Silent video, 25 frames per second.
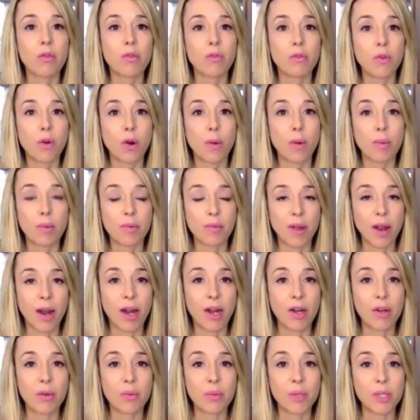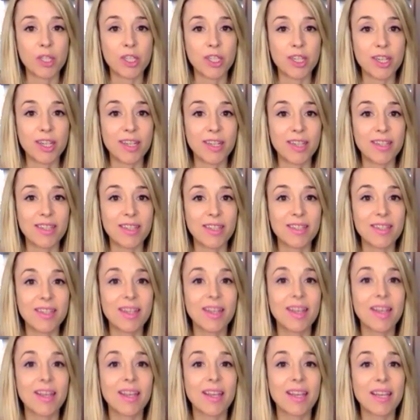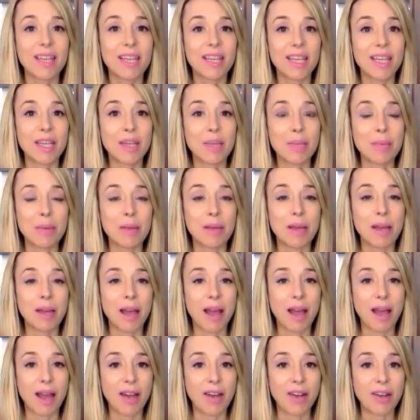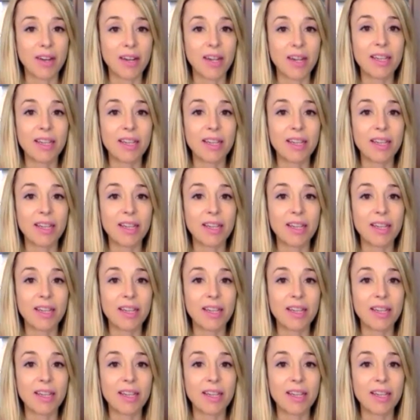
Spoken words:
form of iron, which is heme iron.